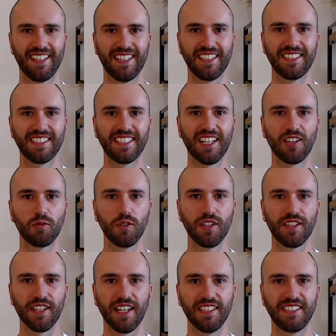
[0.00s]
Let's start
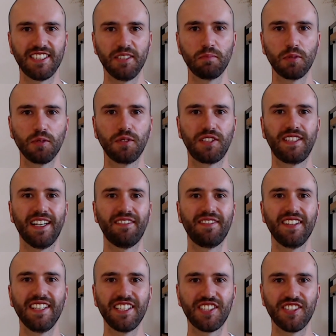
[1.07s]
with a simple
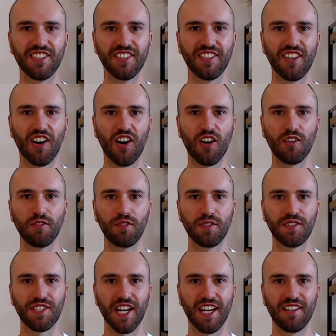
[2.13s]
definition of
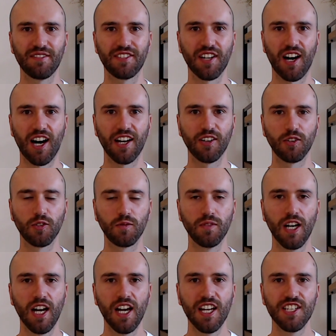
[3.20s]
chain of title.
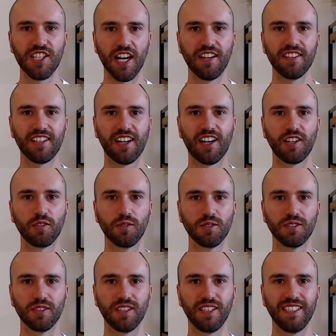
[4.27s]
Chain of
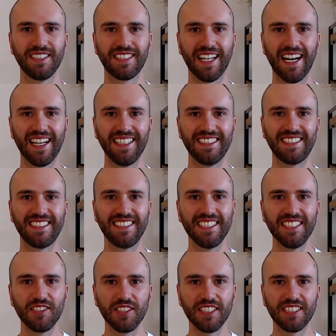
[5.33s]
title is a
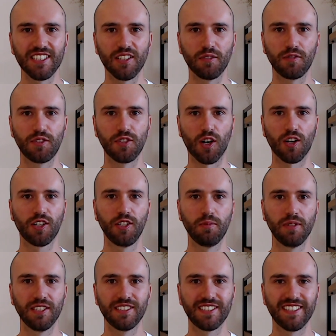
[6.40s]
series of
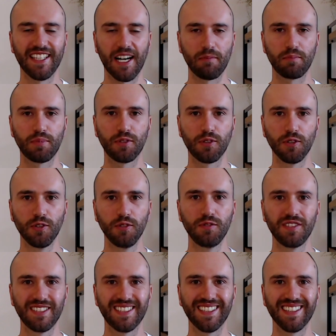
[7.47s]
documents that
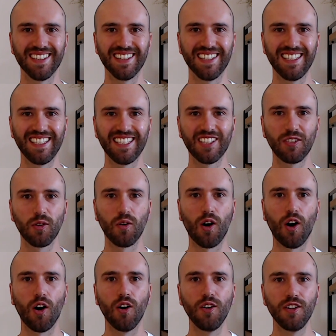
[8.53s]
proves the legal
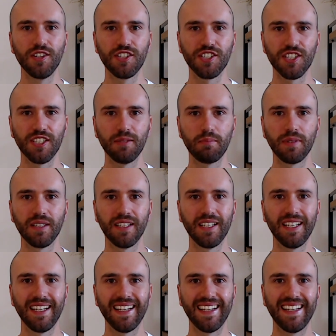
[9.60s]
ownership
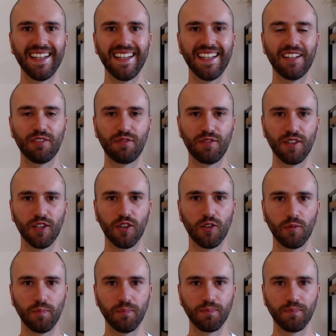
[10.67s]
in a film.